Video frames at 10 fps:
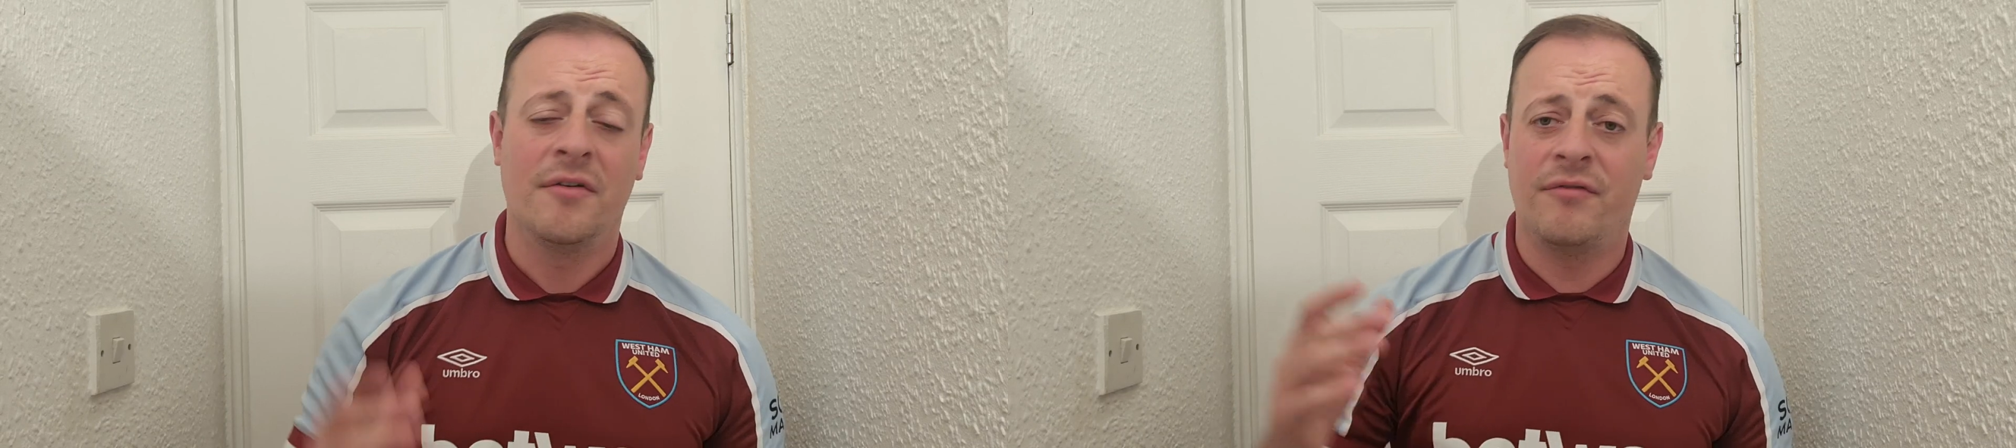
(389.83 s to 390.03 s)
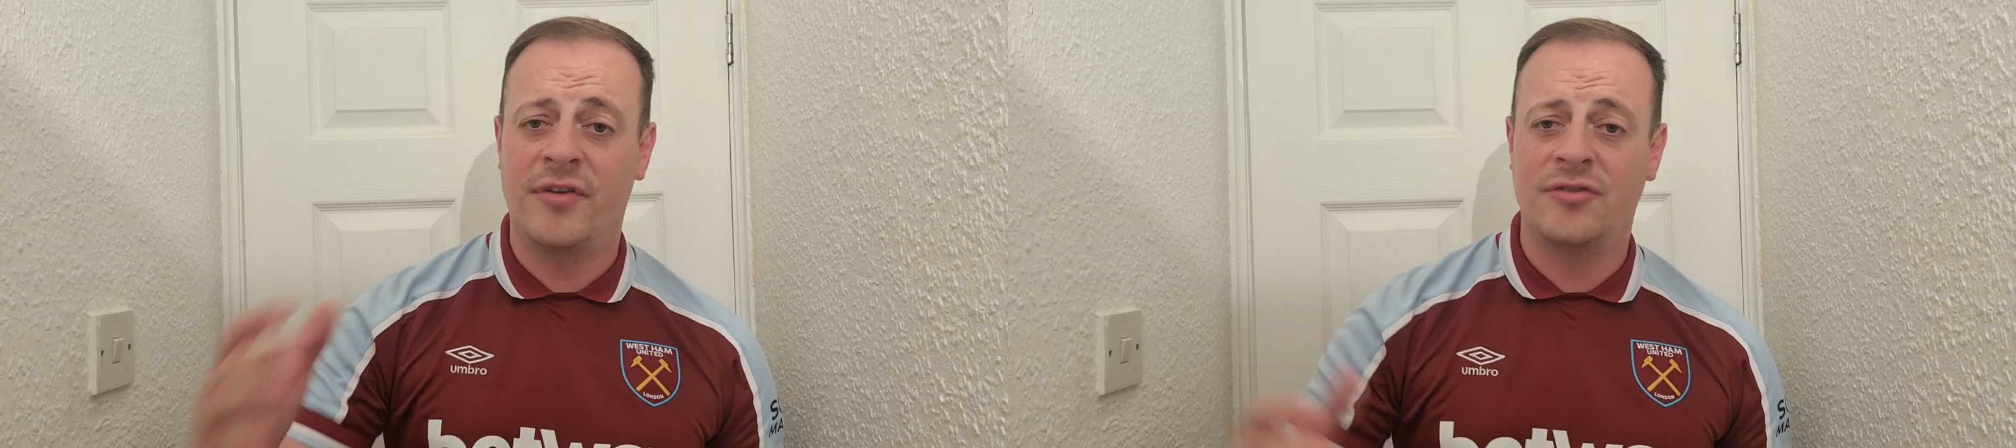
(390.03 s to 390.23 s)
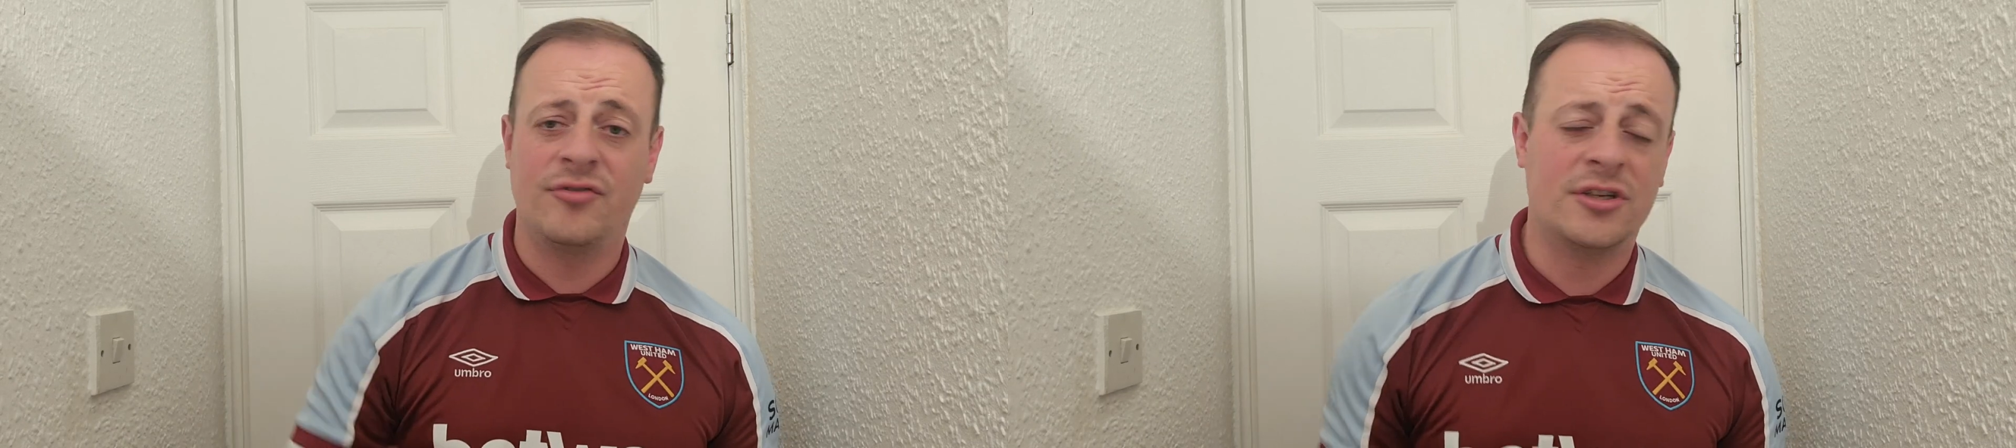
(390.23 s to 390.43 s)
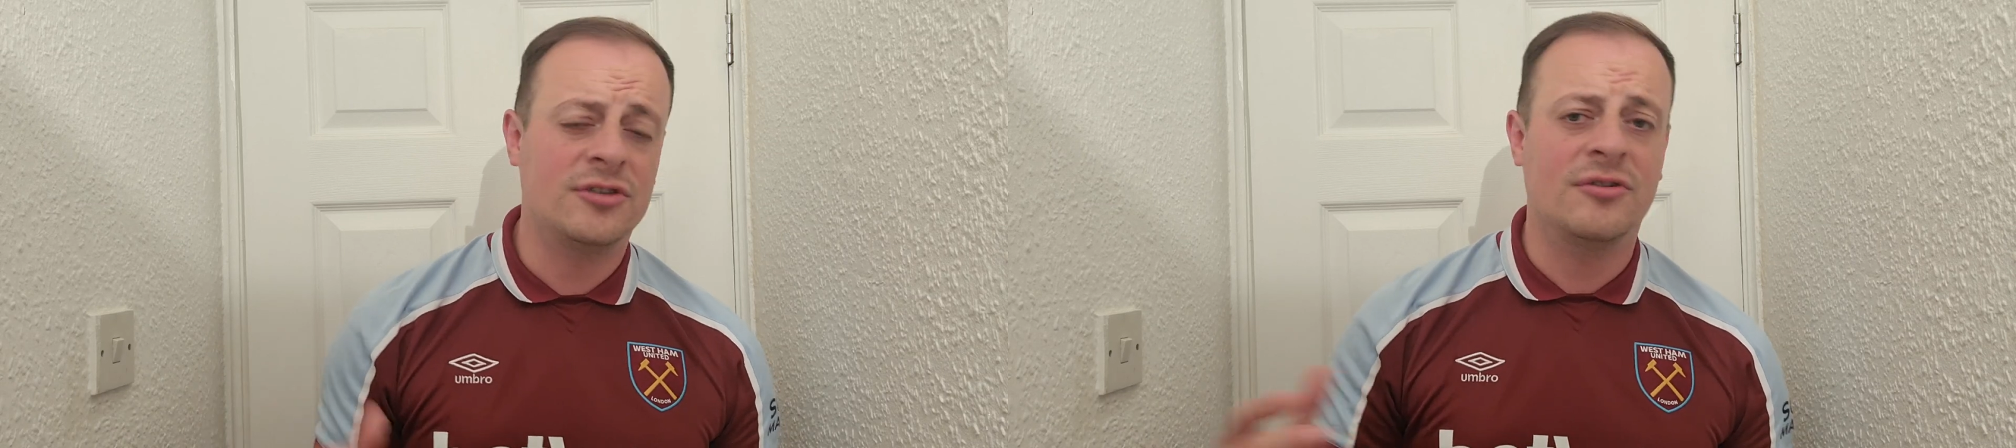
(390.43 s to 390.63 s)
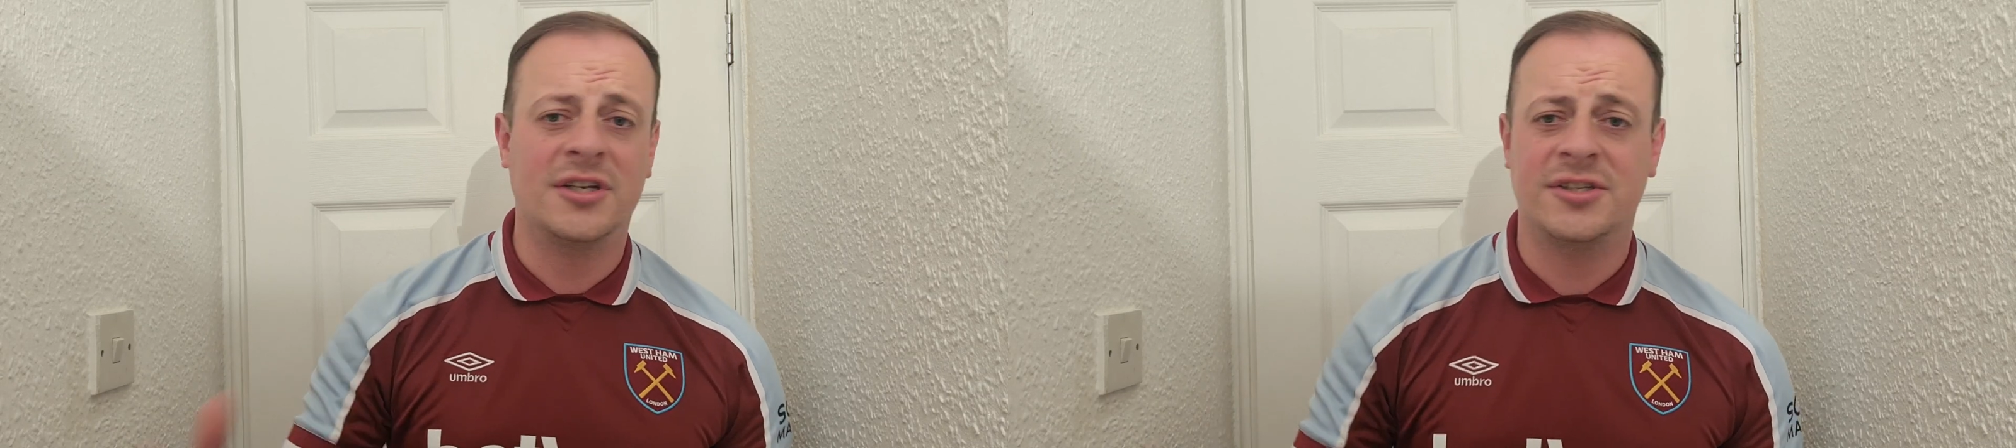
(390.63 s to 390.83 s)

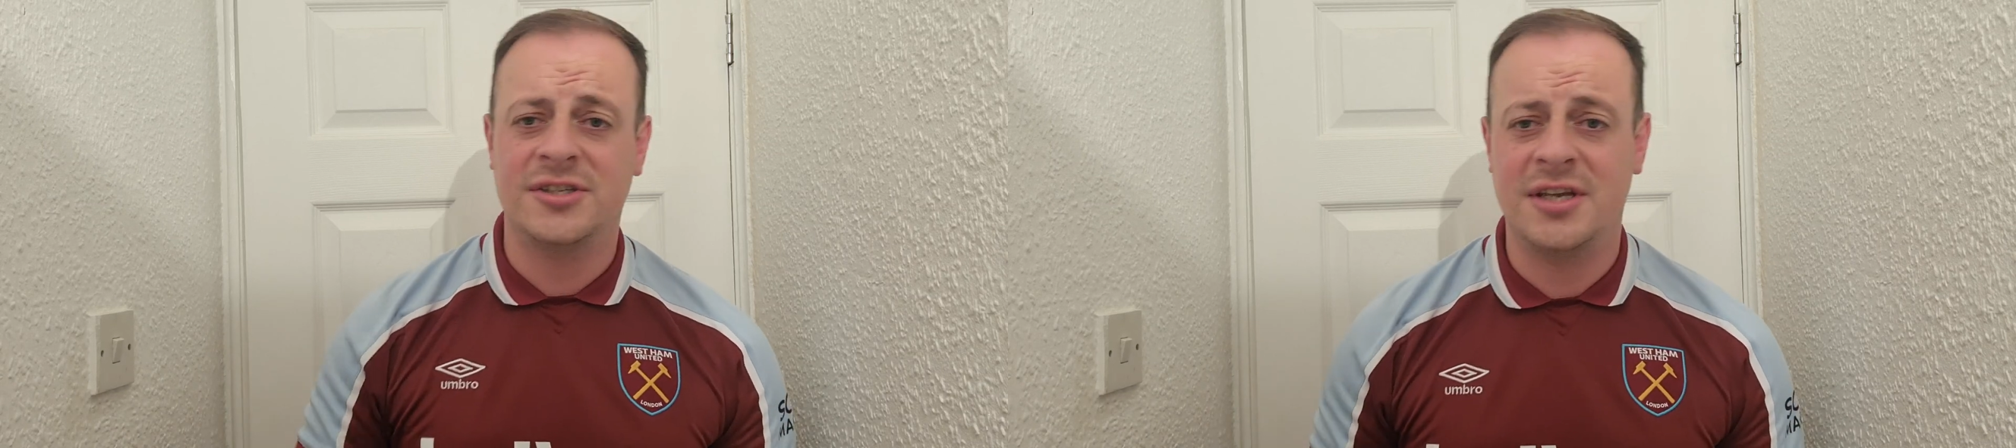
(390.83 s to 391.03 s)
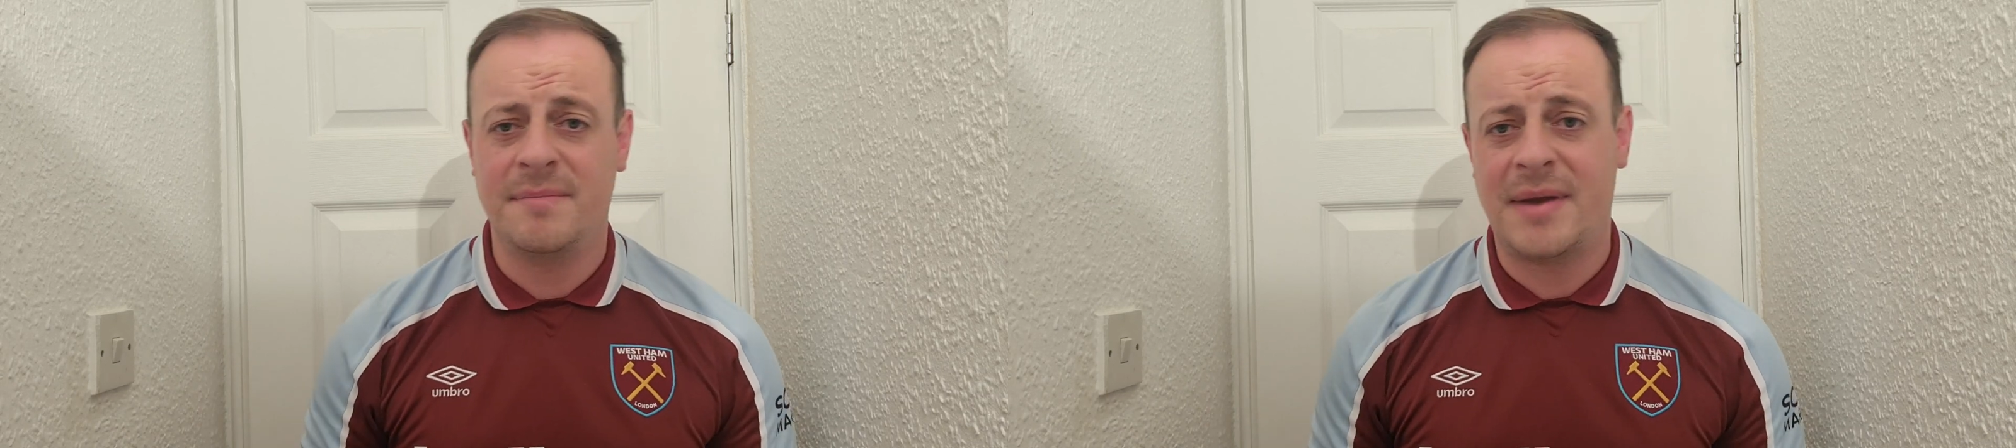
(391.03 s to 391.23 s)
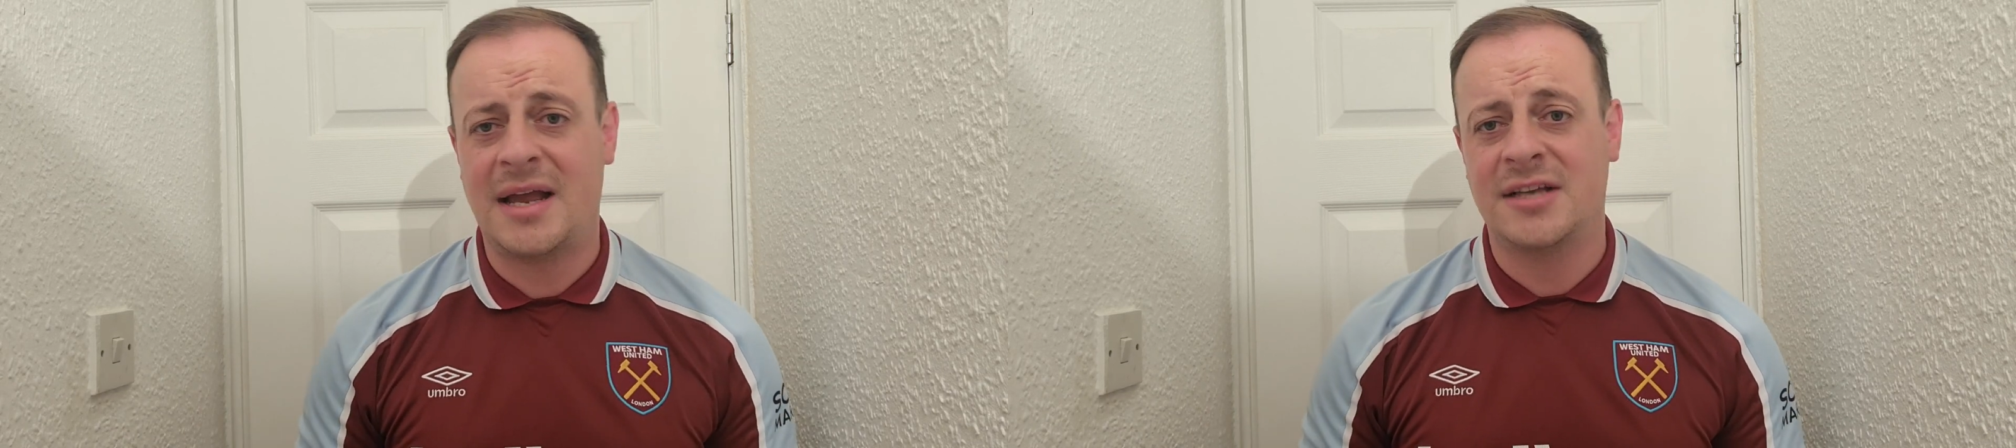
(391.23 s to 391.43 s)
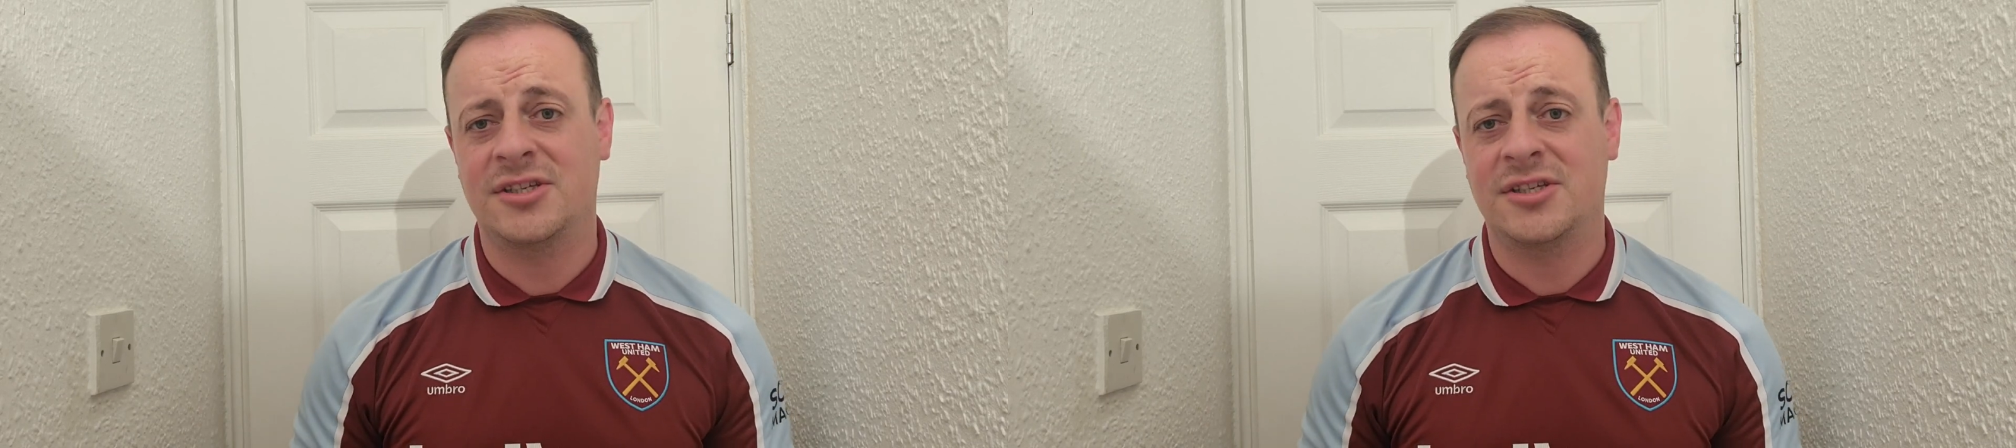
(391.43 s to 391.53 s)
Fredericks, nice to see him back.